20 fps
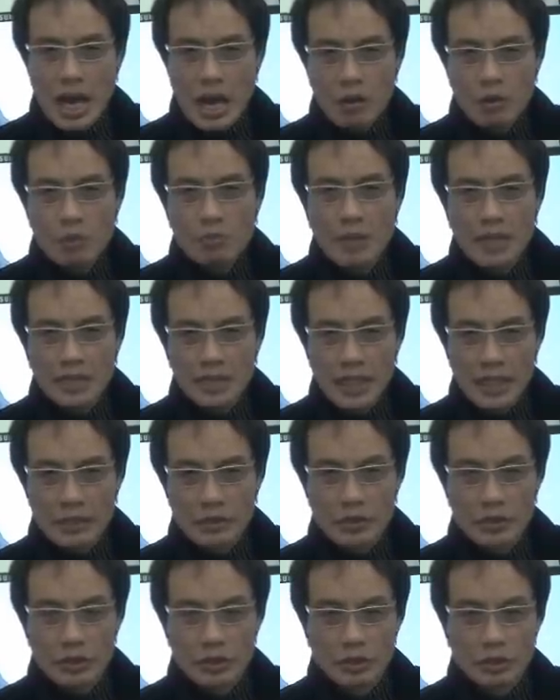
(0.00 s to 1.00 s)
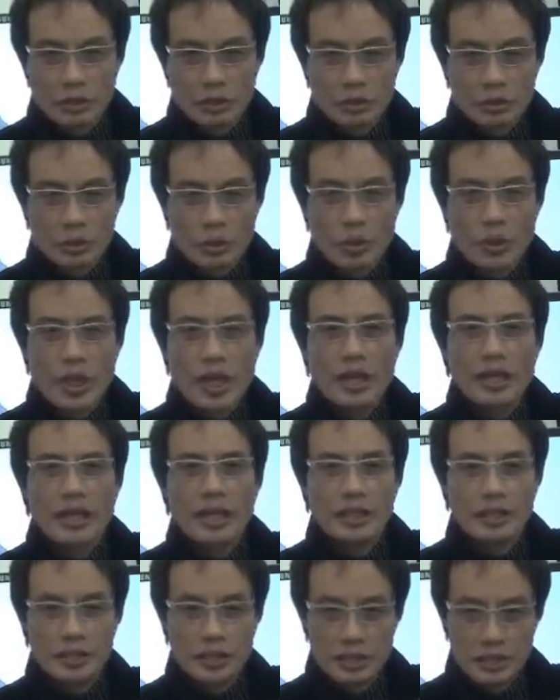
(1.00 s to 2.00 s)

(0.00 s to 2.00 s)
distinctions between your culture,